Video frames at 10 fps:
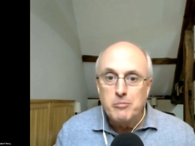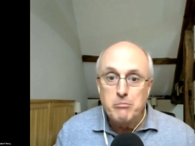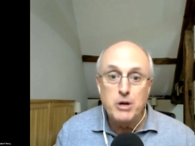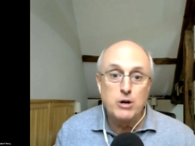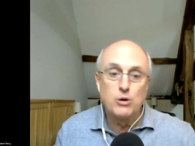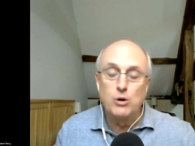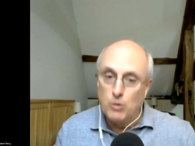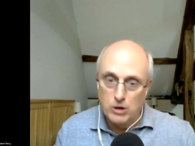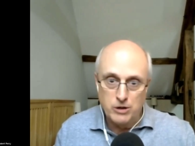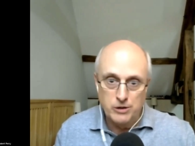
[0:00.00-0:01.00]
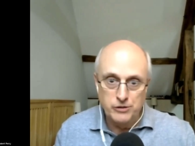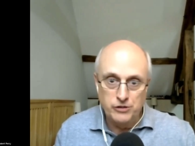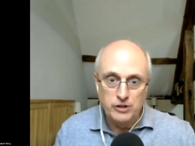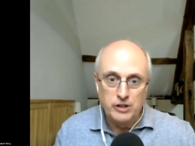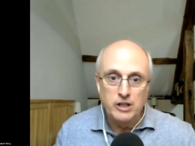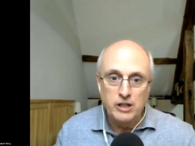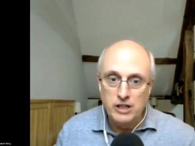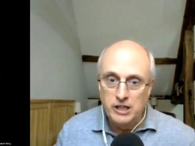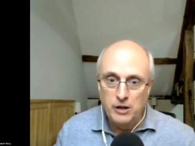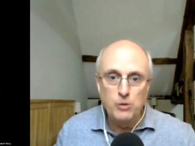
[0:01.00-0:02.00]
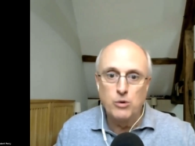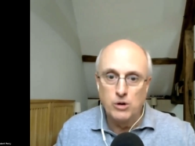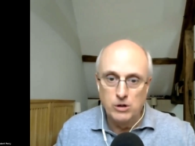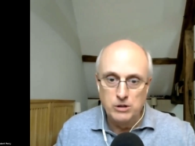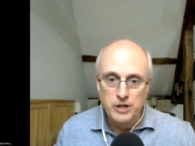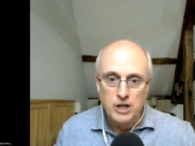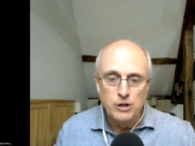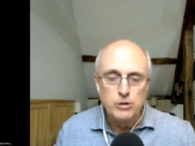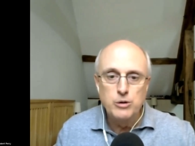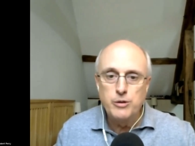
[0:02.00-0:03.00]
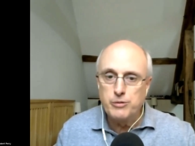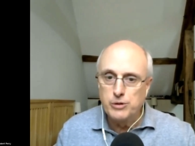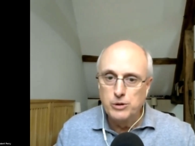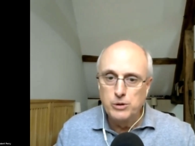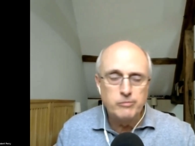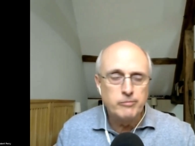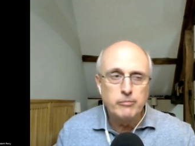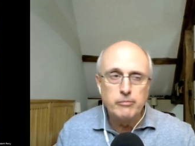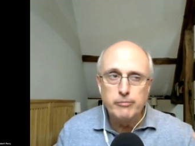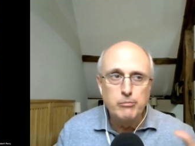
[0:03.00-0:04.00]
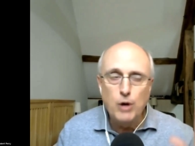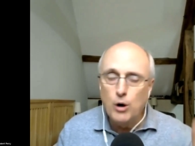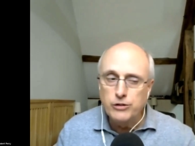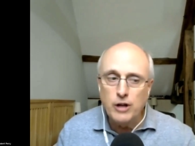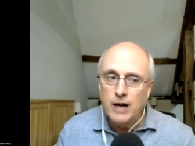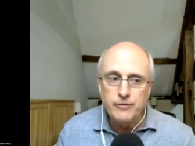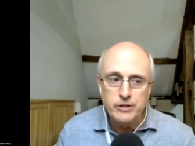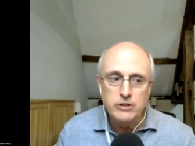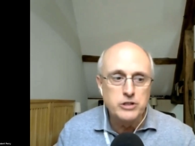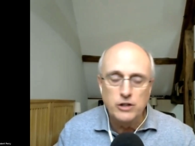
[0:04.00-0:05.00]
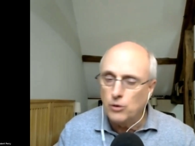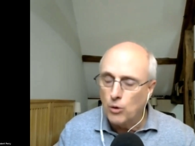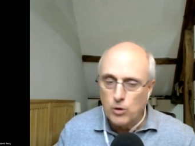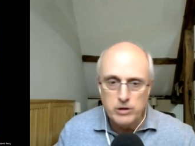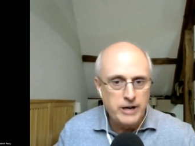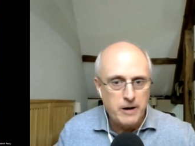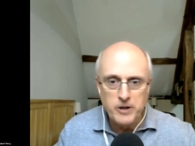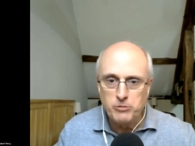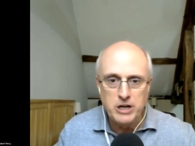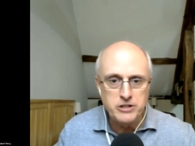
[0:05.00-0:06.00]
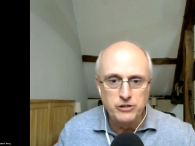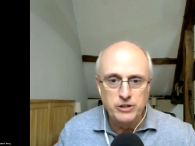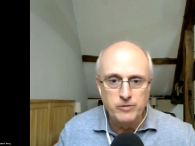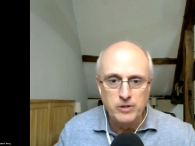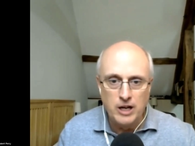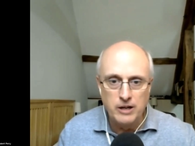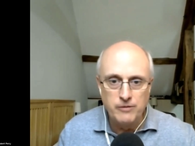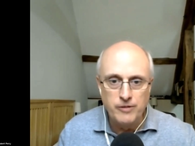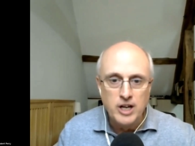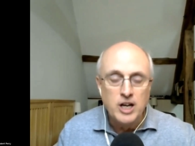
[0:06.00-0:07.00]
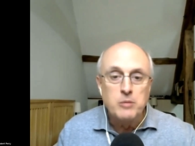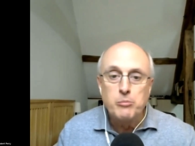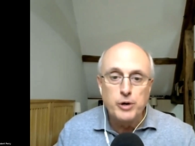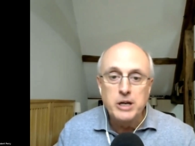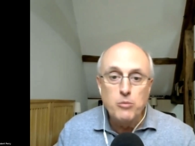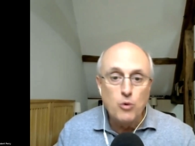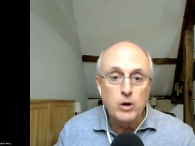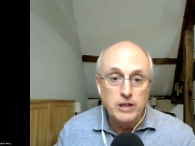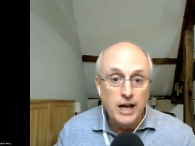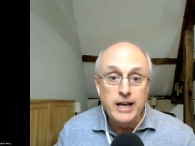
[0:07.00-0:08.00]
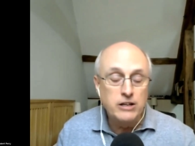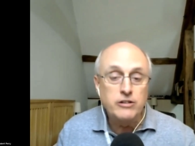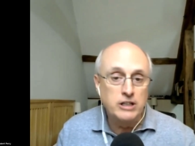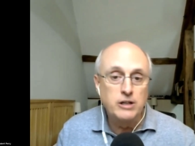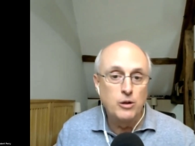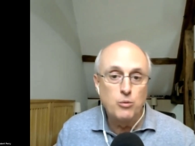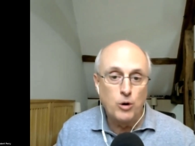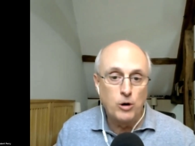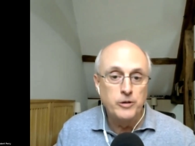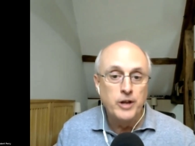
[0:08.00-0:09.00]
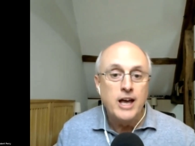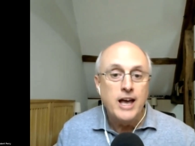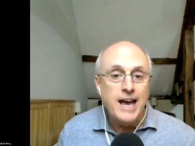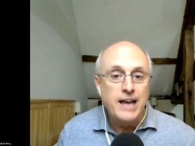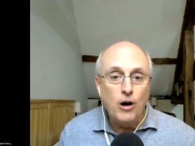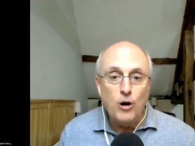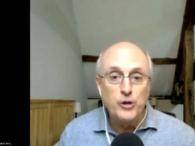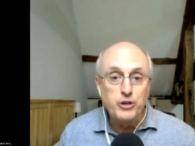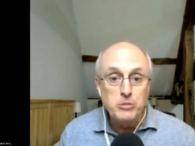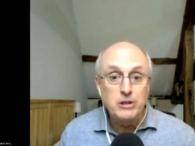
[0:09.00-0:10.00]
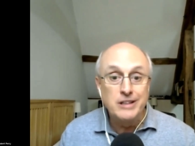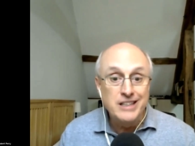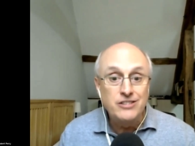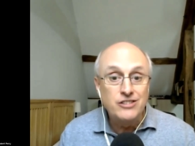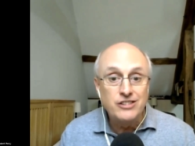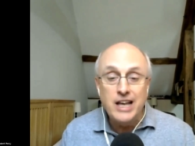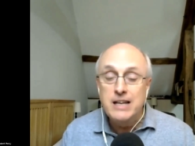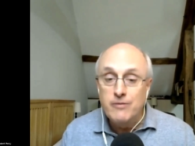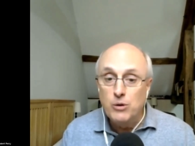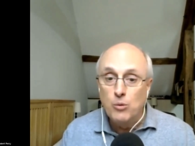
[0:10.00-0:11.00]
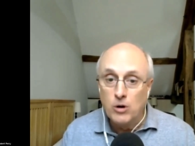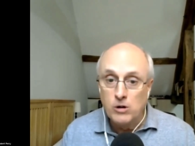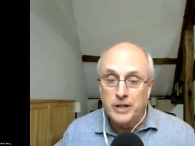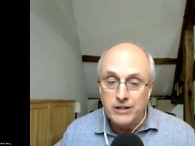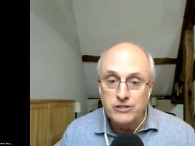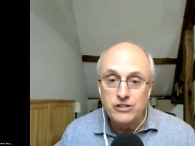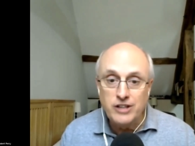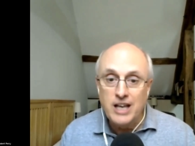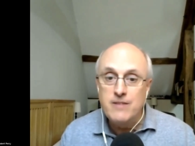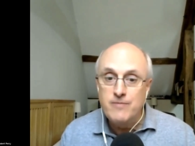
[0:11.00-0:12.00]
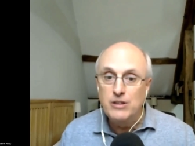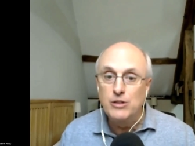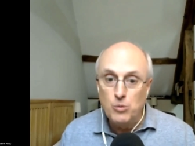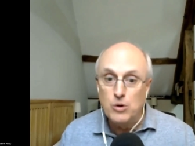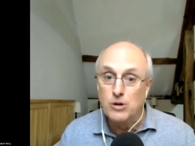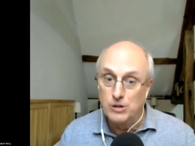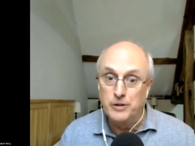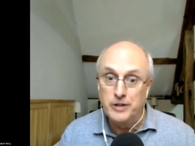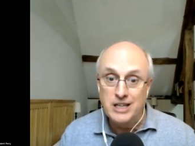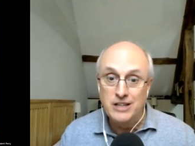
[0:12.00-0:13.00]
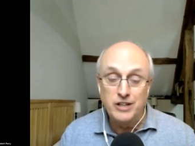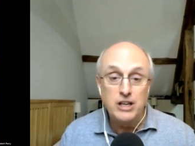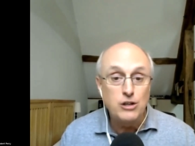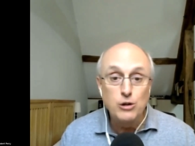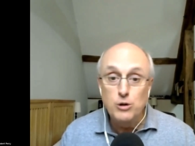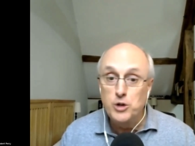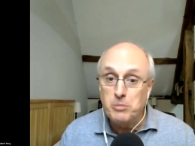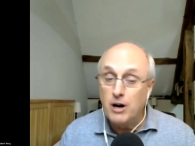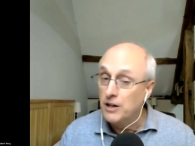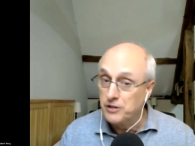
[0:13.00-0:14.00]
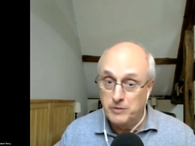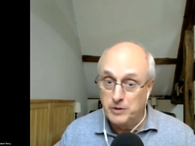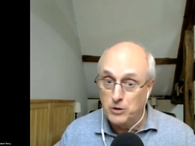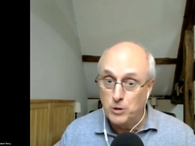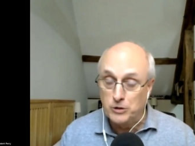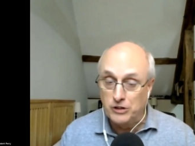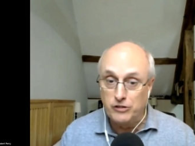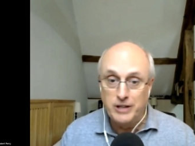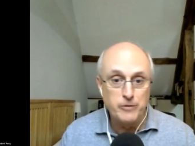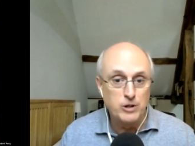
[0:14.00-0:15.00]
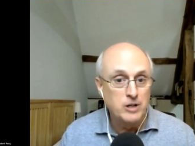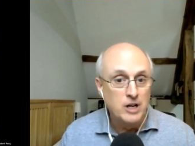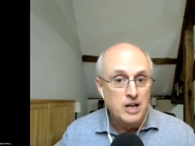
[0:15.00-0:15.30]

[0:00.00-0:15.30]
miracle workers into the world who, through most often just ordinary expressions of love, bring more light into the world and ultimately save the world. And saving the world is a huge positive in the course. It's never